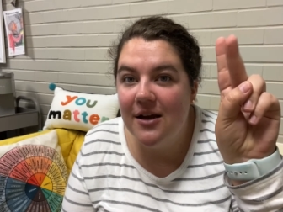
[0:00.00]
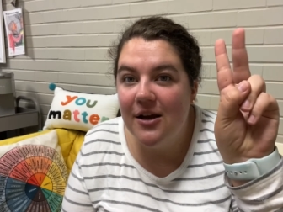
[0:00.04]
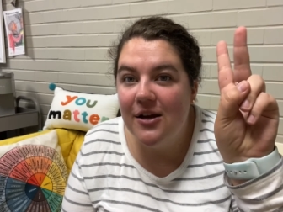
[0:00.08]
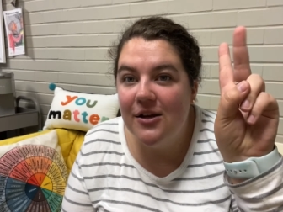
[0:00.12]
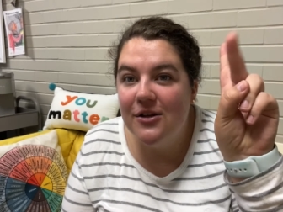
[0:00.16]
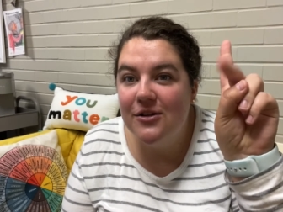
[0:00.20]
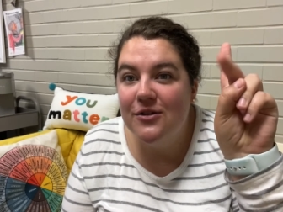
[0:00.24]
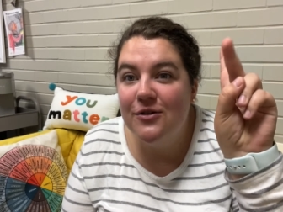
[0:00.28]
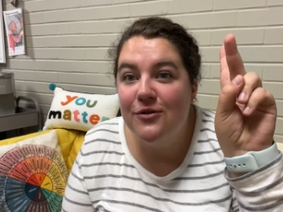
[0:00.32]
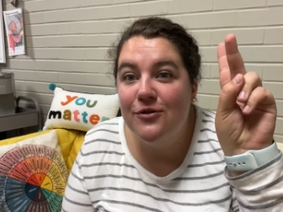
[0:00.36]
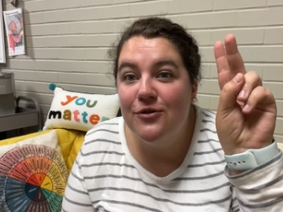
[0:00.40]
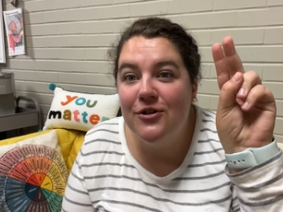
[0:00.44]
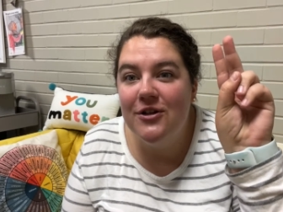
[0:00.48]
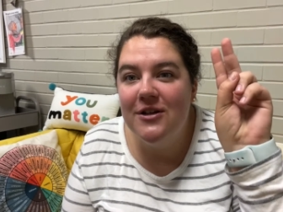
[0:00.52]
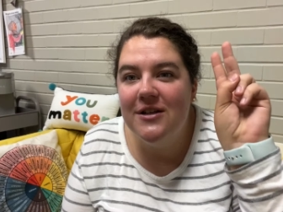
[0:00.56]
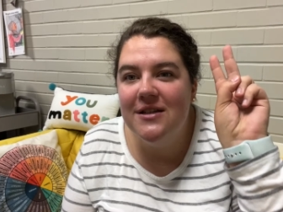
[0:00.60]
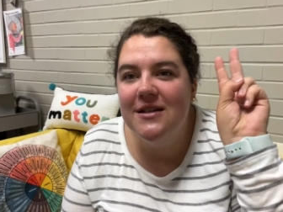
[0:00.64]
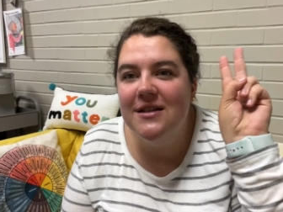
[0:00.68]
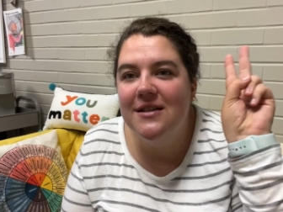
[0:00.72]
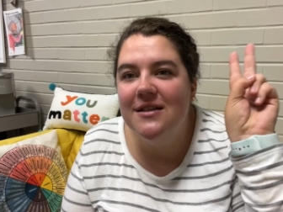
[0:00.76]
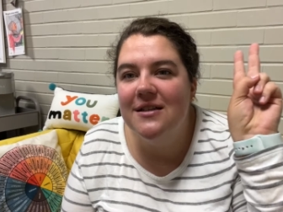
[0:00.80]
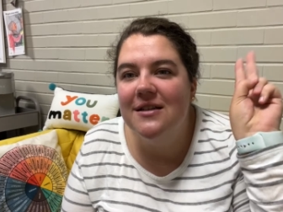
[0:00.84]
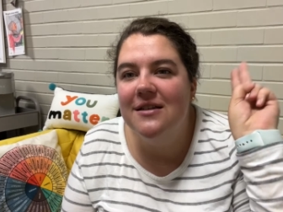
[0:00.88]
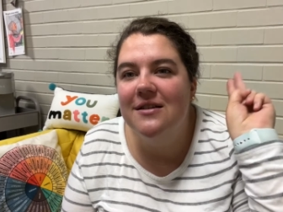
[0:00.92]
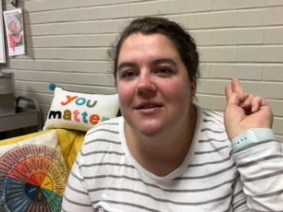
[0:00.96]
So
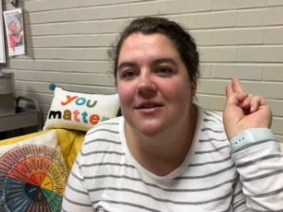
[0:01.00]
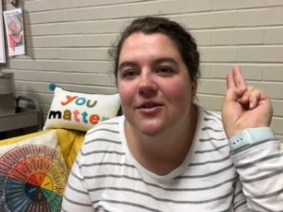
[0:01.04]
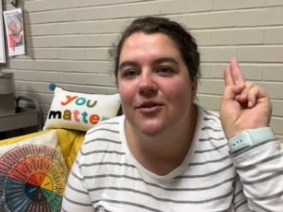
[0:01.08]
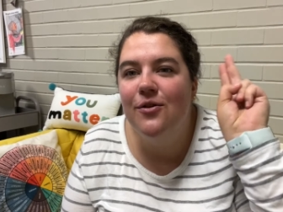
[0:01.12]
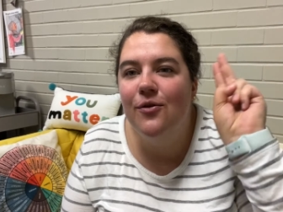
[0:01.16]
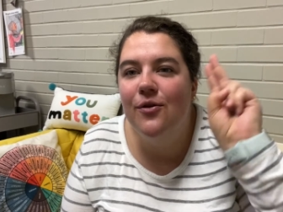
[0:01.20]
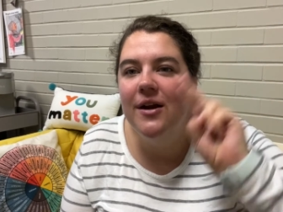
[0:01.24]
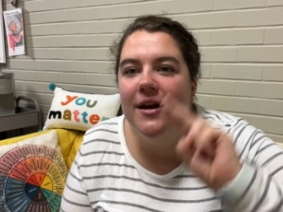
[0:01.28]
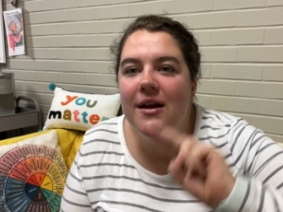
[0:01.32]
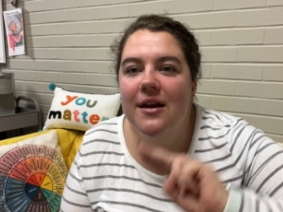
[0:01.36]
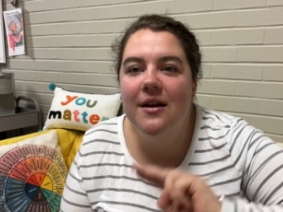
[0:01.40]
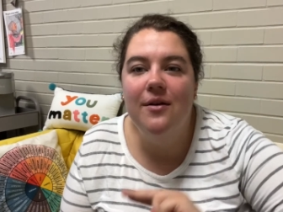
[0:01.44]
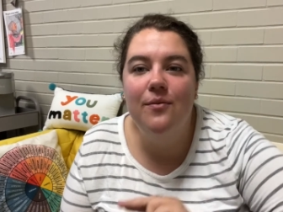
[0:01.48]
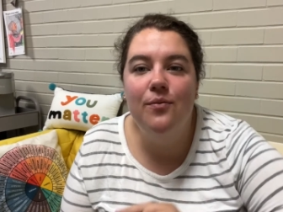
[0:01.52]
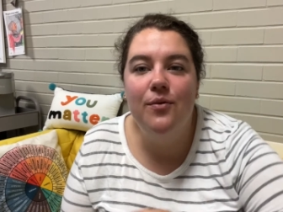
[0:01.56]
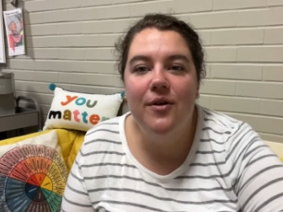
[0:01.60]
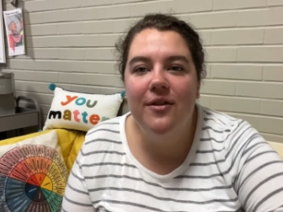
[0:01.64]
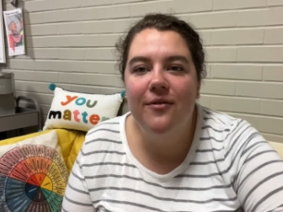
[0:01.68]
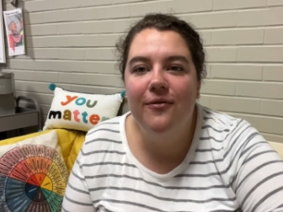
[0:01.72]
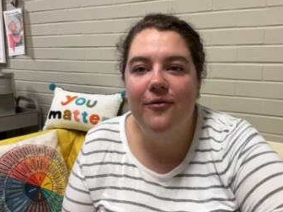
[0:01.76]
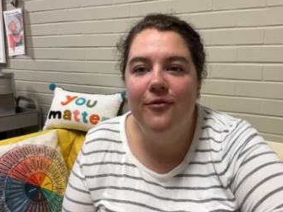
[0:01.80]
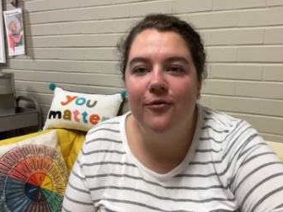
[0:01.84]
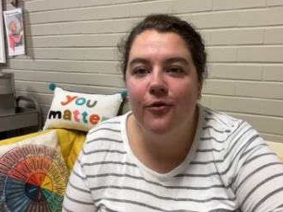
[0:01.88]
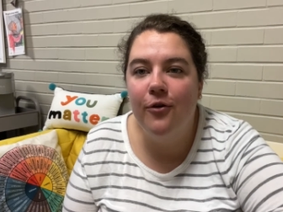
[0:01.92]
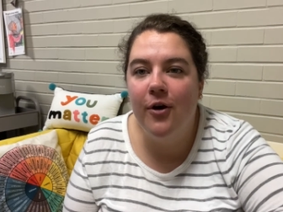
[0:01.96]
Jesus is anointed with
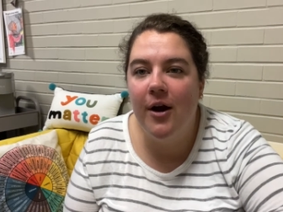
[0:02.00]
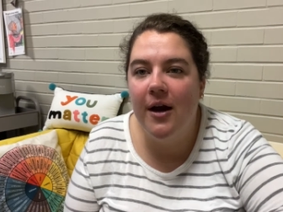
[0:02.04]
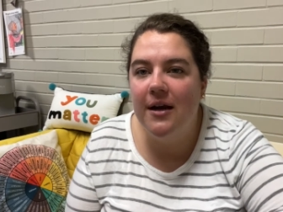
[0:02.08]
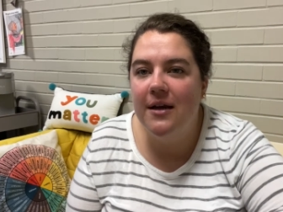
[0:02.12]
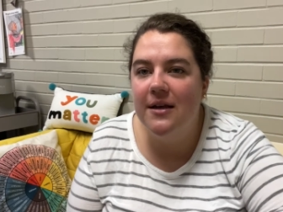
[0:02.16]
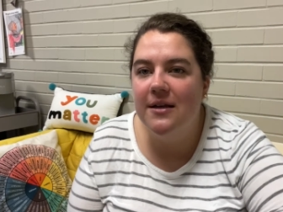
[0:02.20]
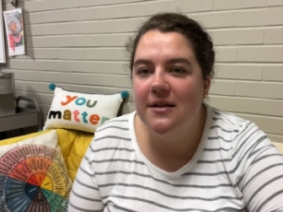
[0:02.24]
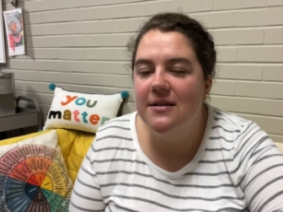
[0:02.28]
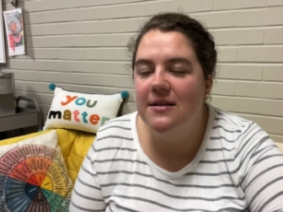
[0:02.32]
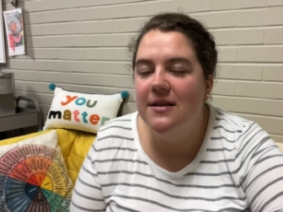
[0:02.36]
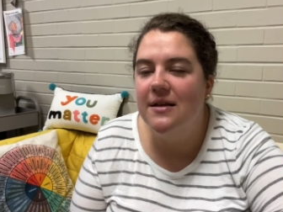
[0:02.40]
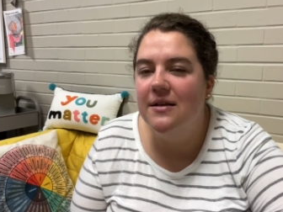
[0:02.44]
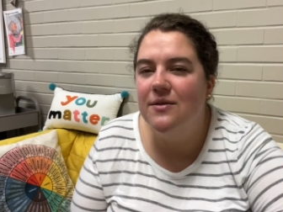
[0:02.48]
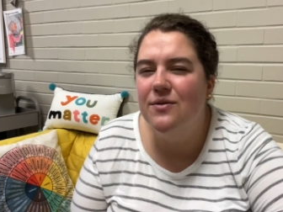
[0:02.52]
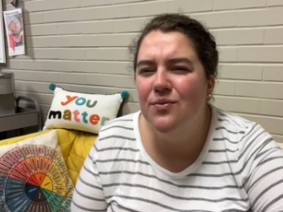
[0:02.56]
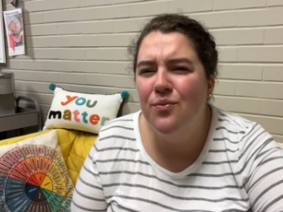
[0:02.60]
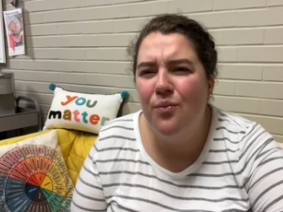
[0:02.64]
frankincense.